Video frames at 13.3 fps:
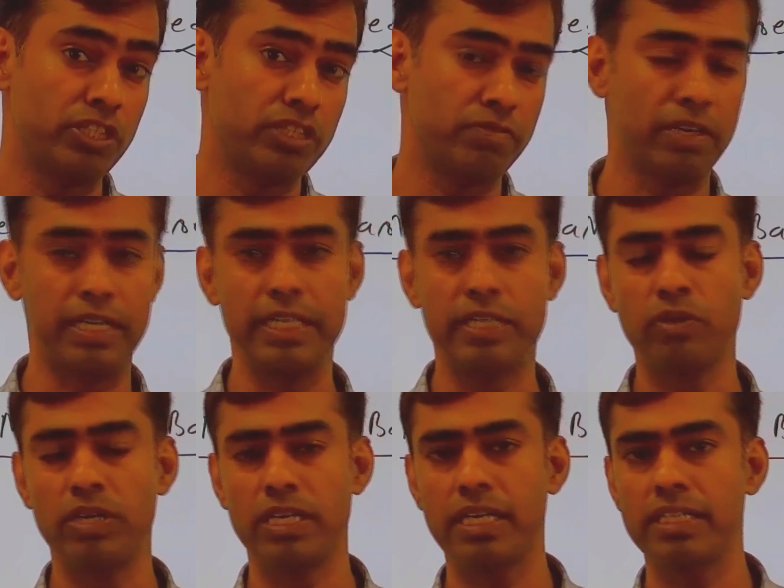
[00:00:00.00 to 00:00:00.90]
for equal
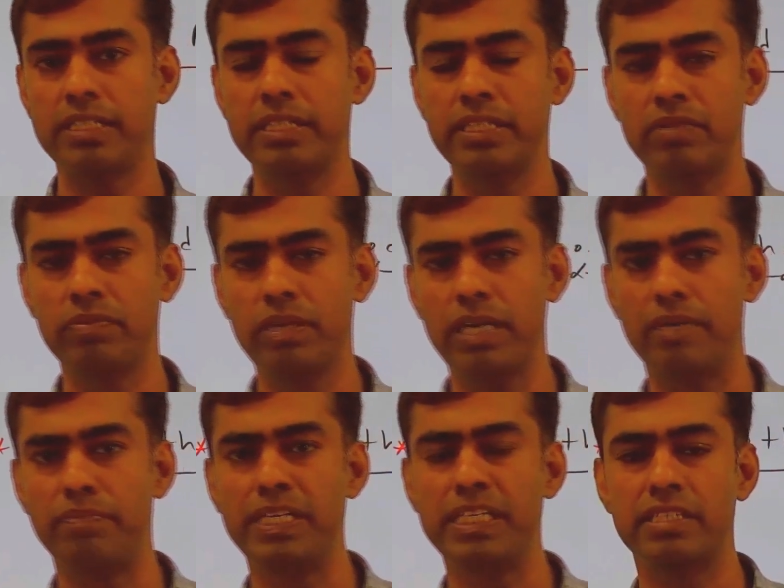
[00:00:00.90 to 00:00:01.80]
class interval and
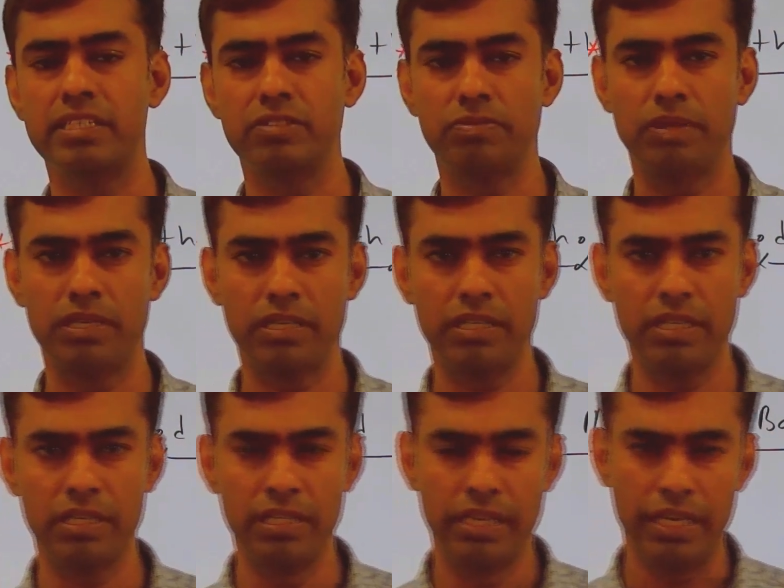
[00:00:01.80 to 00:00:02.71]
methods for a
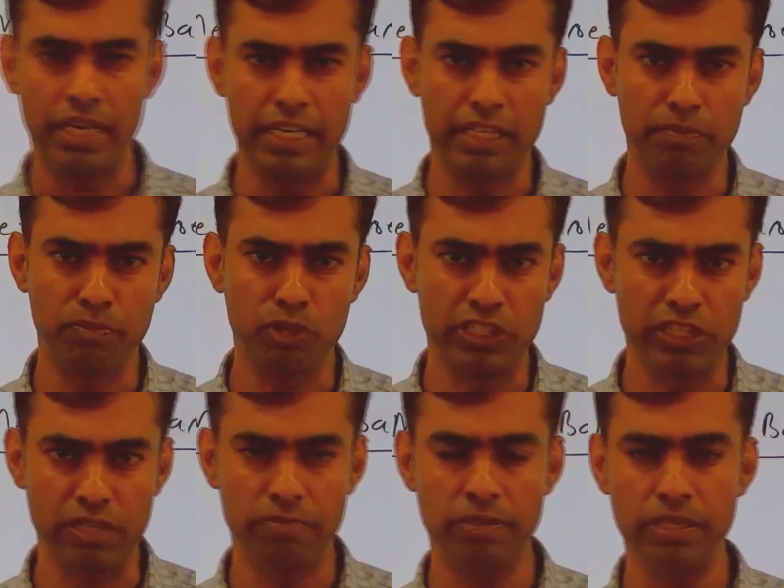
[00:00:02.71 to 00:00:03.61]
interpolation
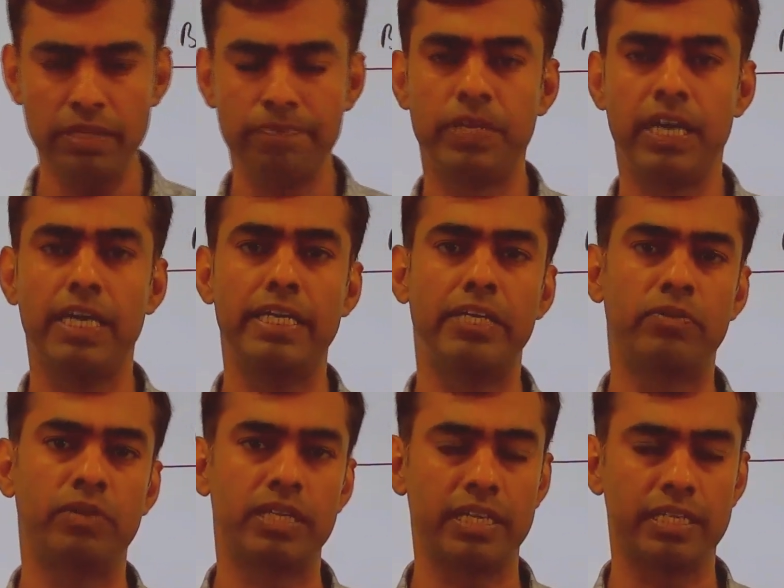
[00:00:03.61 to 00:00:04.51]
of a
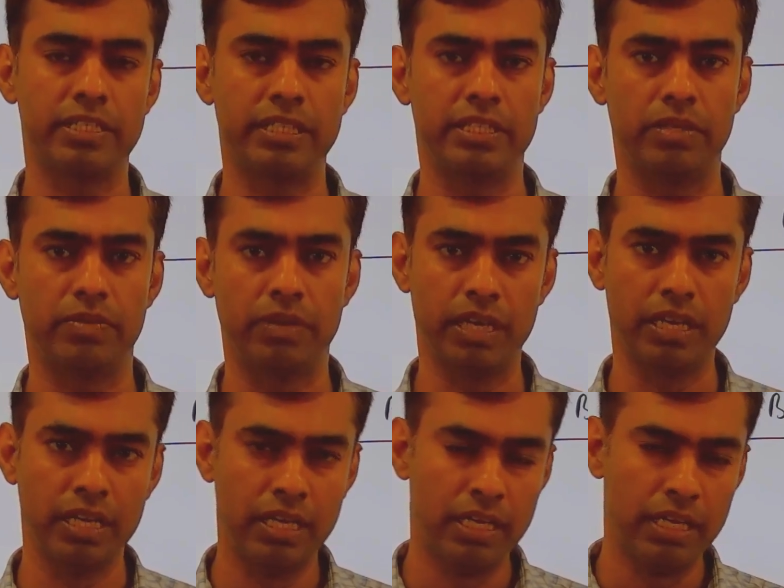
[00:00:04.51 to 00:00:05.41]
unequal class interval.
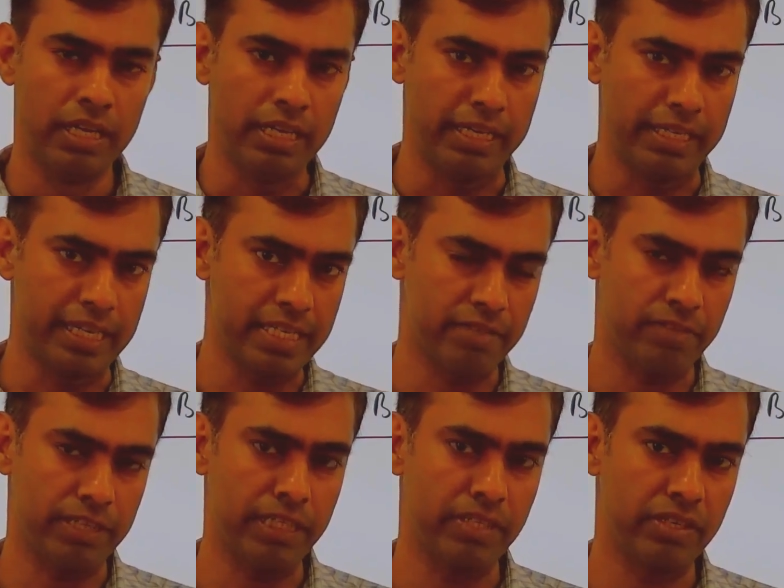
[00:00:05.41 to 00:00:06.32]
In case of
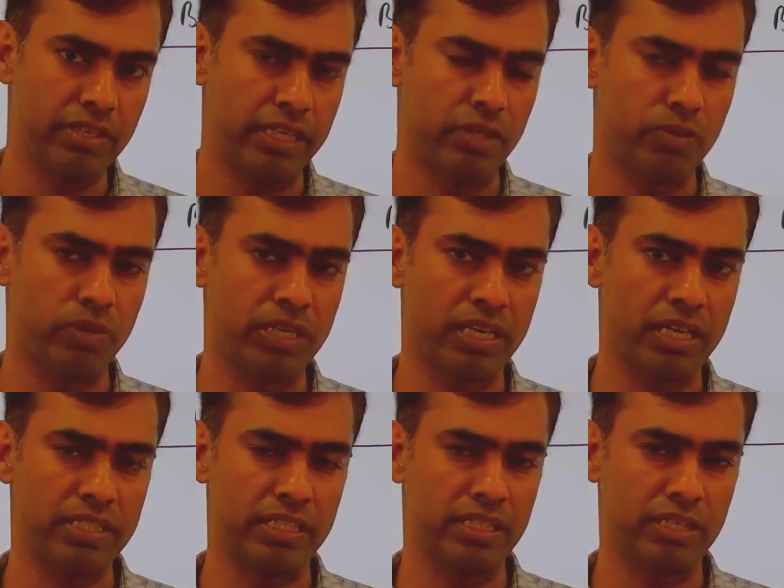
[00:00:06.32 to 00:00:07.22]
a equal
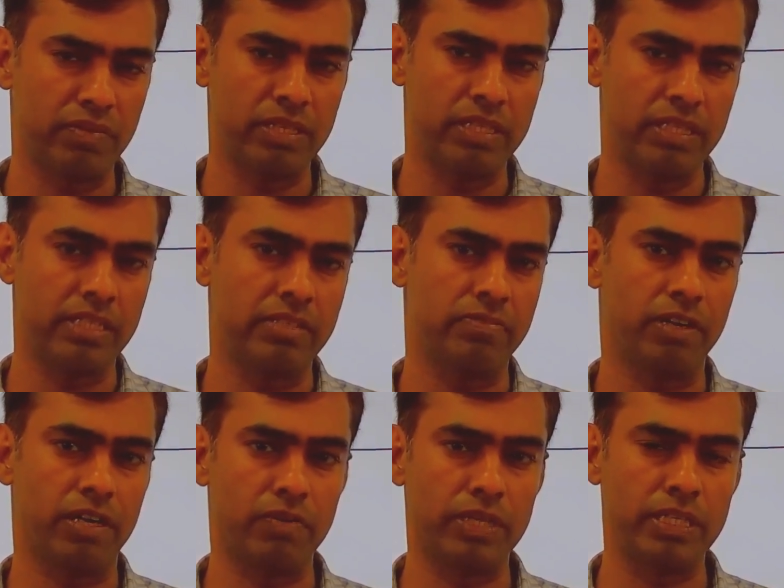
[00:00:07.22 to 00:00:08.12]
class interval, there is a
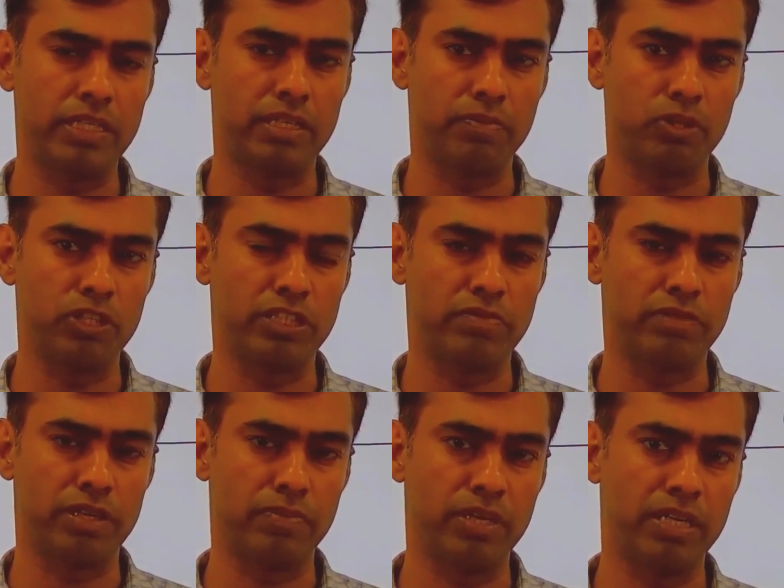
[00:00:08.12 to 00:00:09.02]
forward interpolation
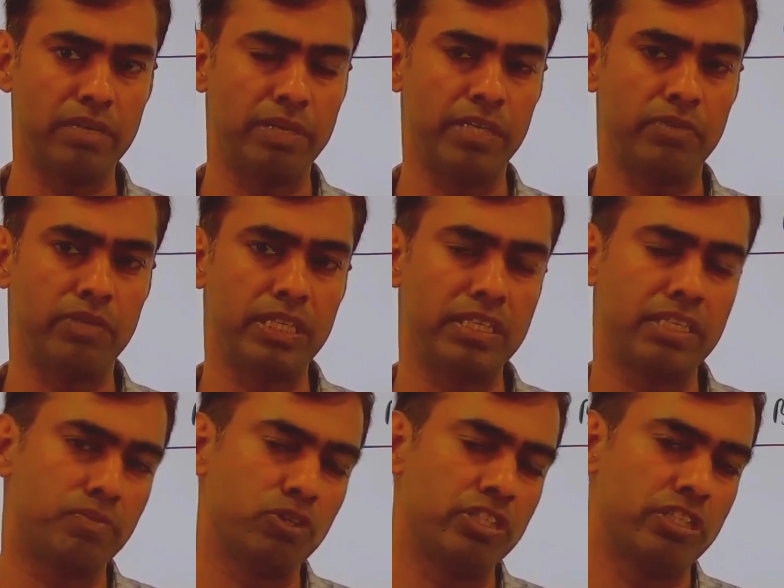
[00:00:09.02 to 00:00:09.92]
formulae, backward
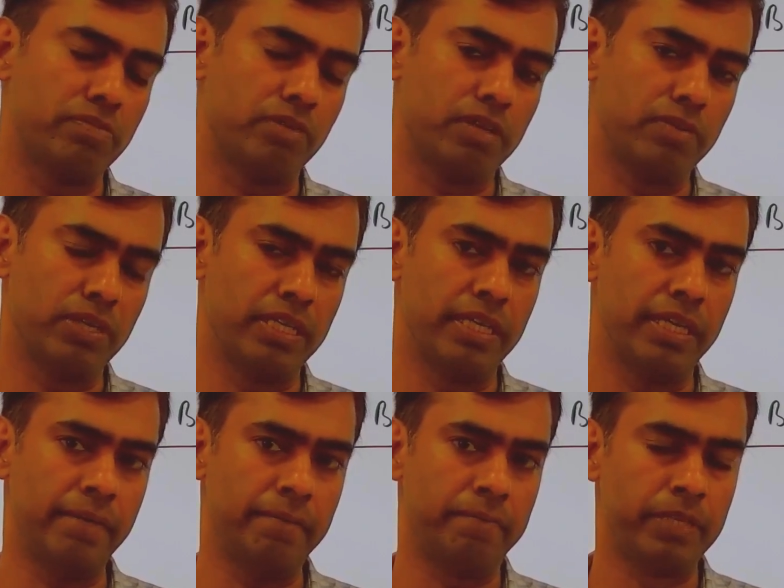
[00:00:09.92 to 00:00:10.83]
interpolation formulae and
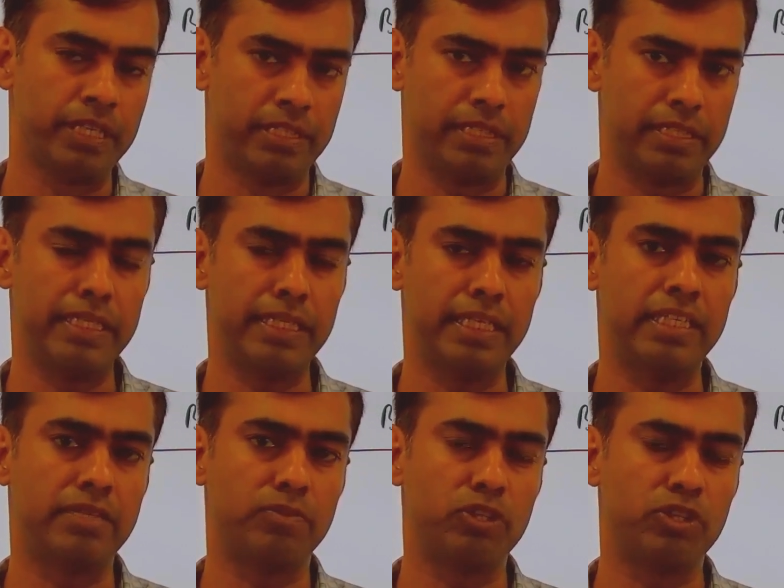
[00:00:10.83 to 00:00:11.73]
central
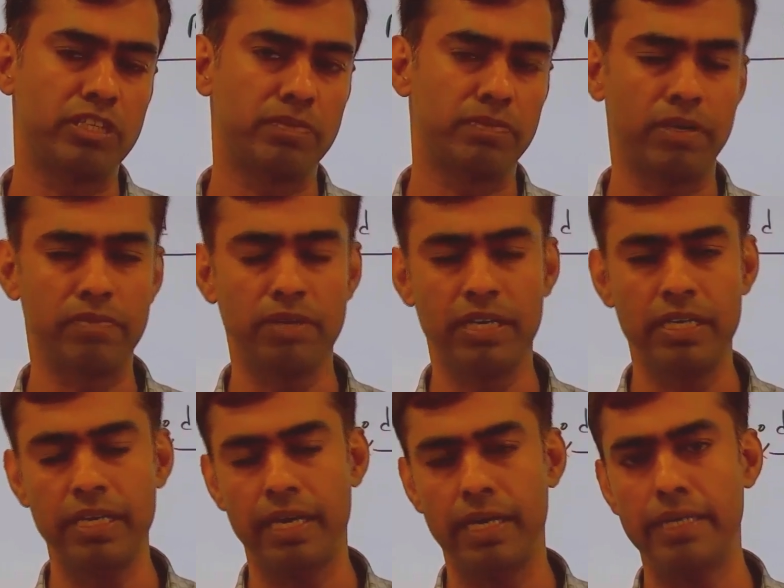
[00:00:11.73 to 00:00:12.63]
interpolation formulae,
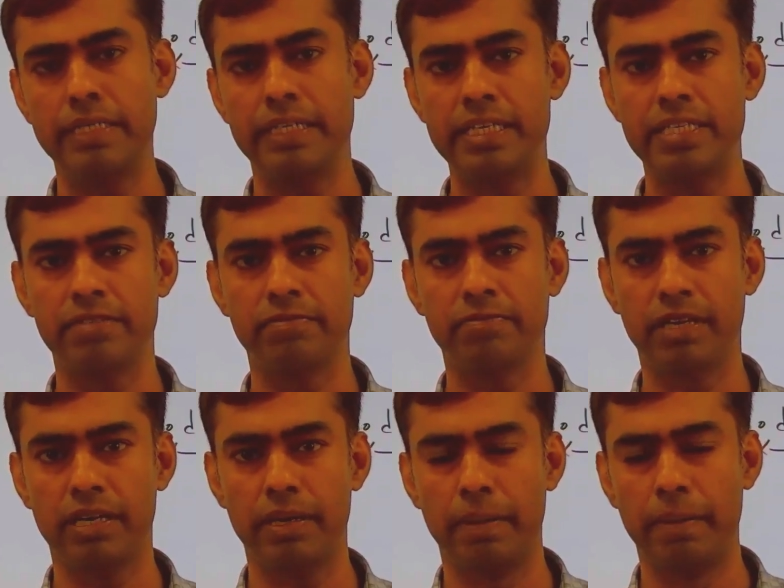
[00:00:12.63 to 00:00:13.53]
and in case of
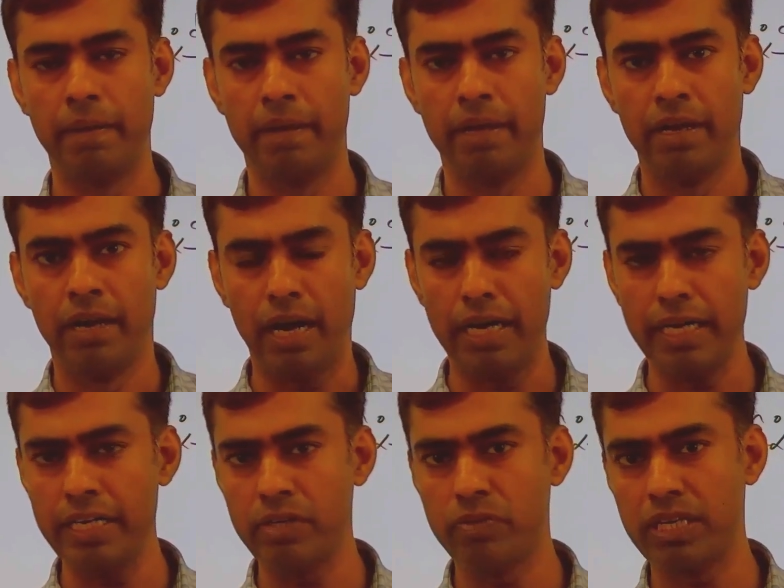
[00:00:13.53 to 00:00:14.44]
a
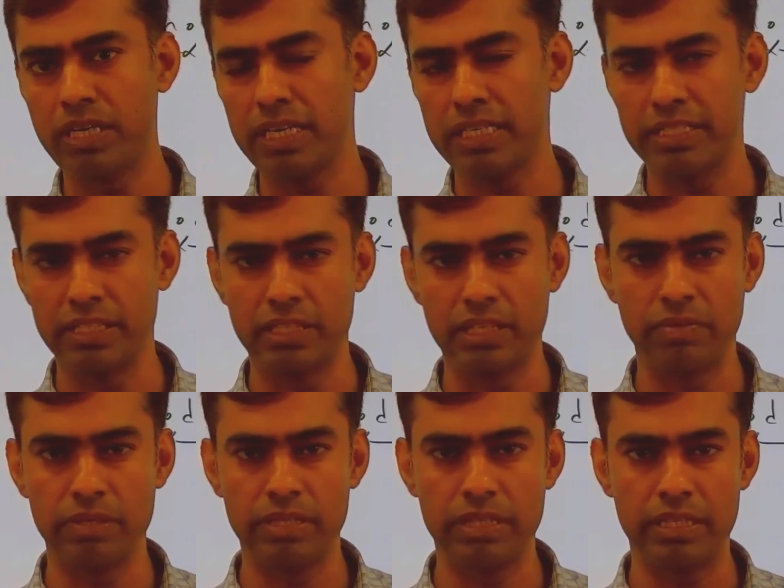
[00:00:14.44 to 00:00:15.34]
unequal class
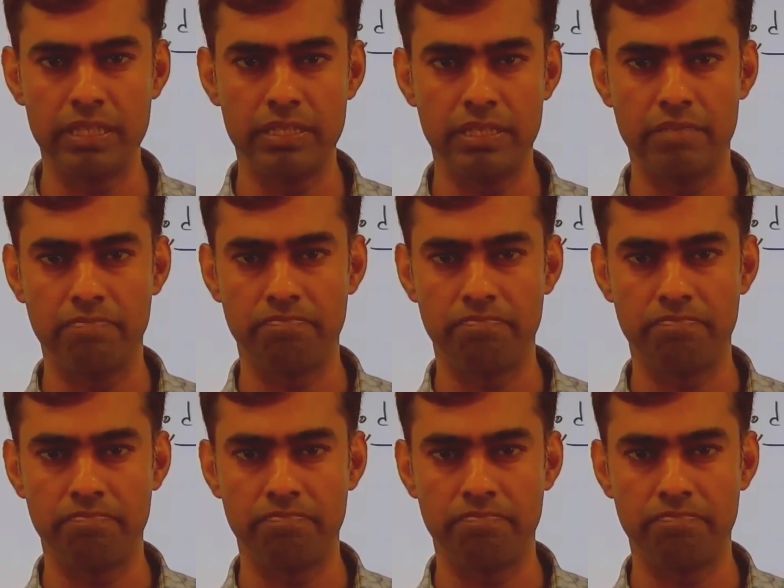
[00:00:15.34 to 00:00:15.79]
interval, there is a